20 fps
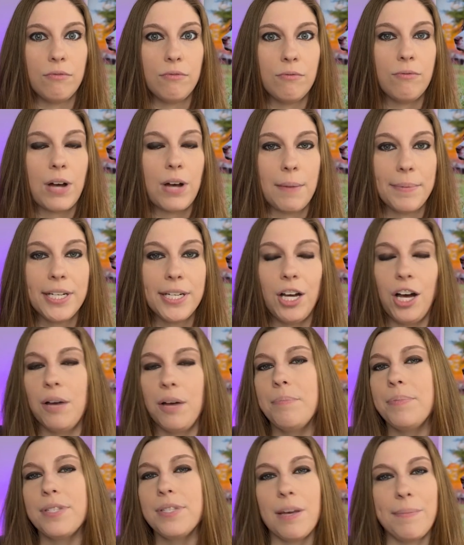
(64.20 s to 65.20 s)
vomit
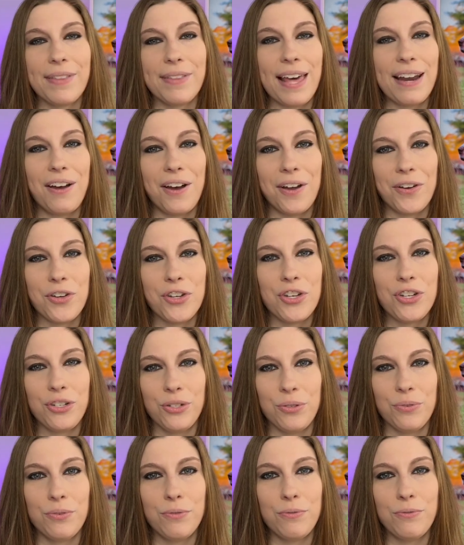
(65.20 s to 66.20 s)
up some of that
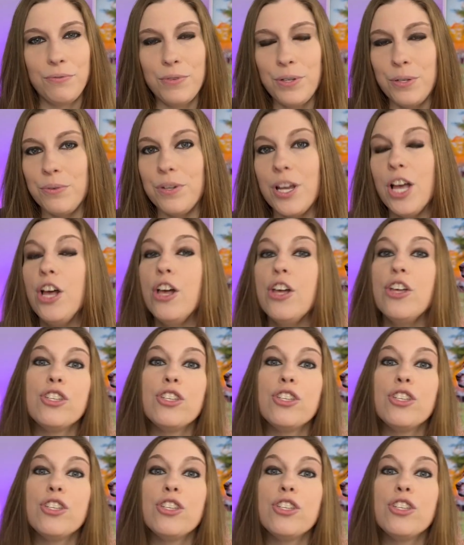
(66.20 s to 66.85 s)
unchewed food.